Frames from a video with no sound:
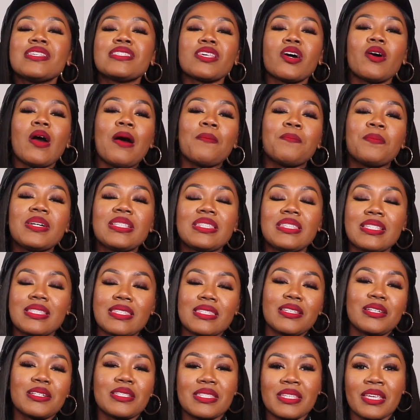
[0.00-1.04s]
so I put this
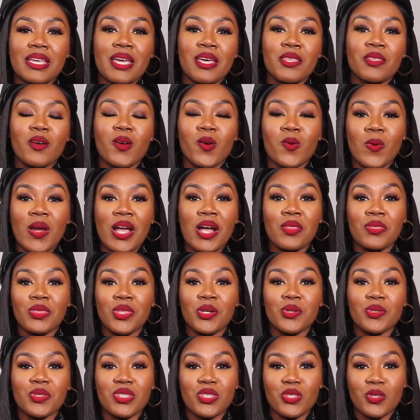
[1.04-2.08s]
look together around
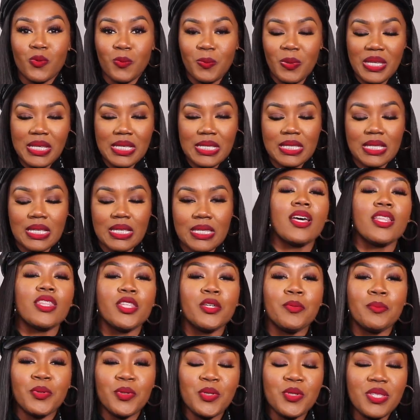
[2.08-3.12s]
those two pieces.
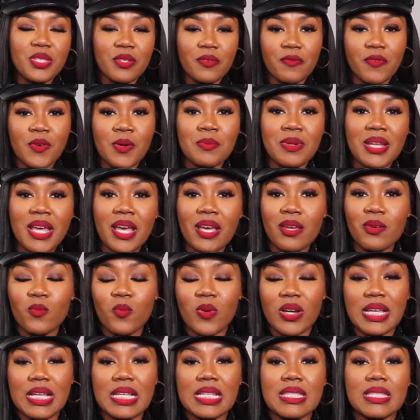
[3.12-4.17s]
The boots are from Nine
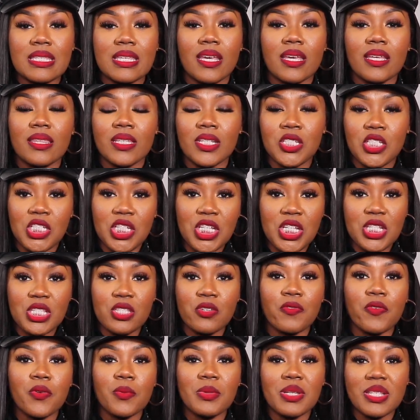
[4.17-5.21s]
West. The jeans
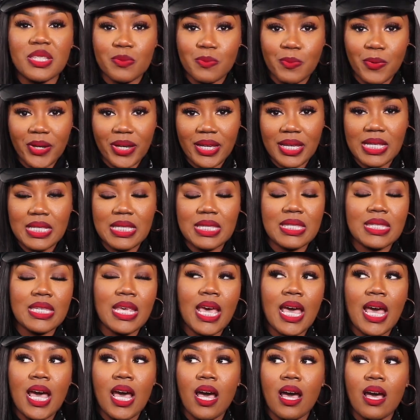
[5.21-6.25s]
are from Express.
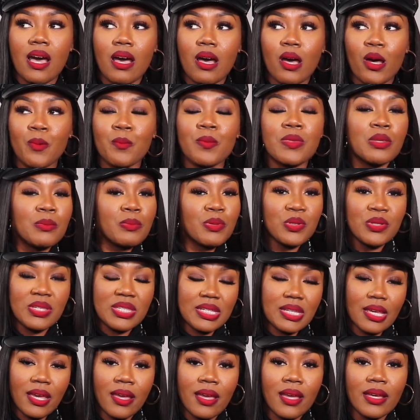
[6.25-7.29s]
Um, the
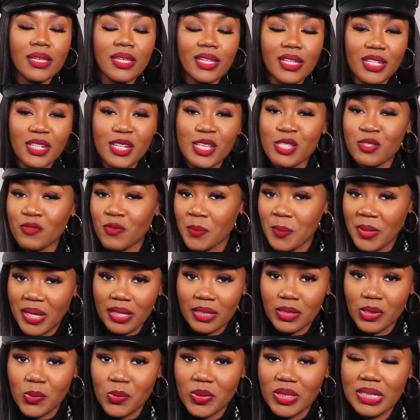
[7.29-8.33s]
bustier again, is from
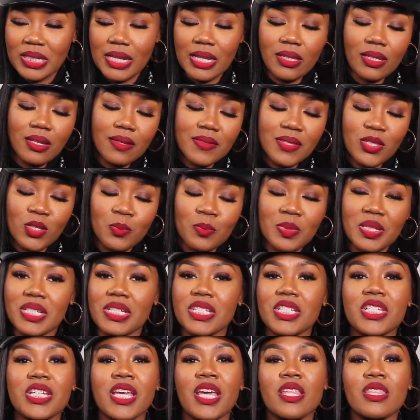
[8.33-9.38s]
Eloquii that I love so
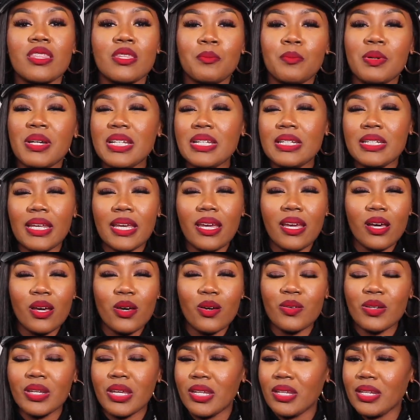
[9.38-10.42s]
much. The button
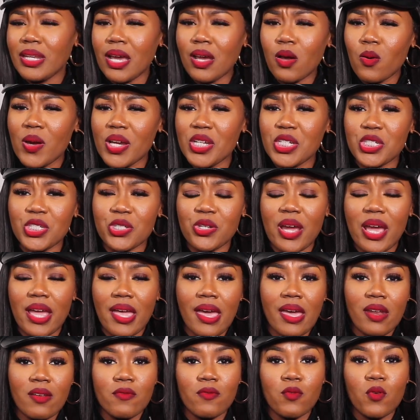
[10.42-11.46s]
down, not quite sure. I
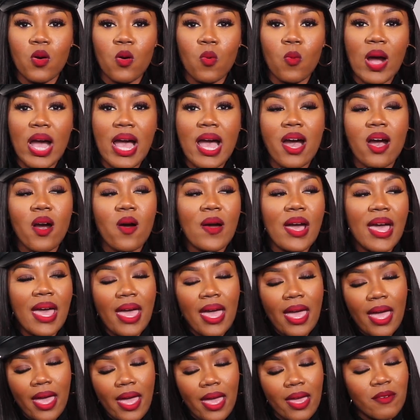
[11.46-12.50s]
had it for a while.
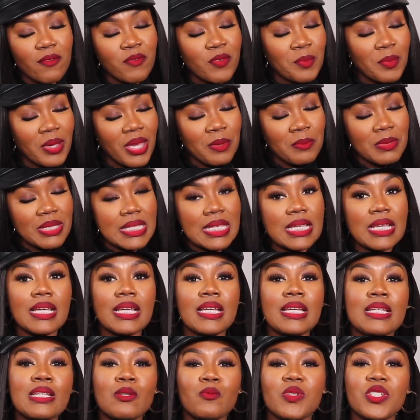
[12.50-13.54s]
Hat from
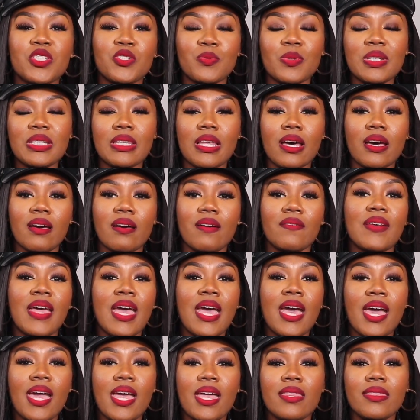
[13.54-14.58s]
Amazon, which we love.
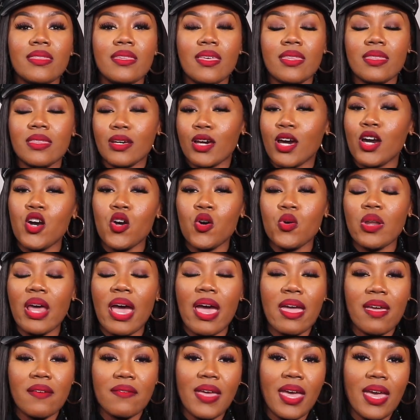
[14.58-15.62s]
And then the coat, I
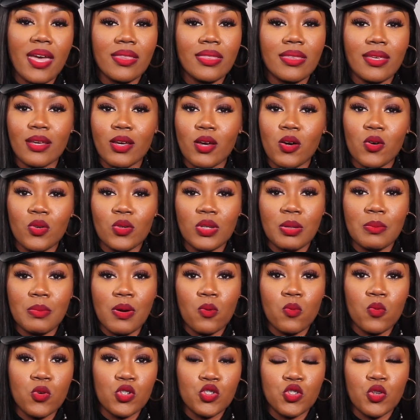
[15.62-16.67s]
have had that coat in my
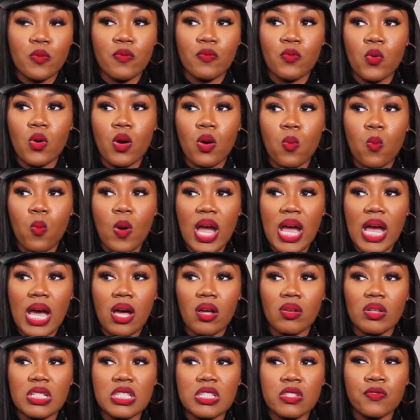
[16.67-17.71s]
wardrobe for a
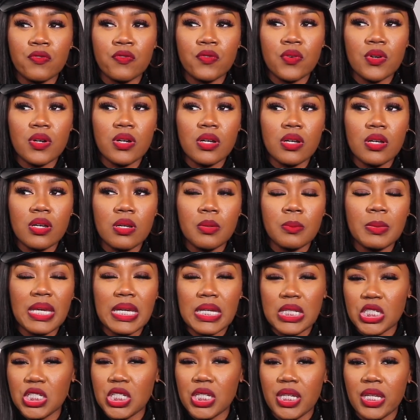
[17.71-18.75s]
while. It's from
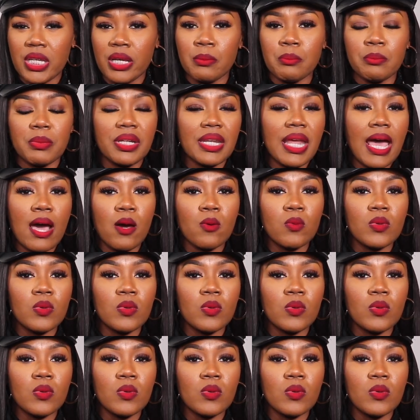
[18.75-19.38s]
H&M, but I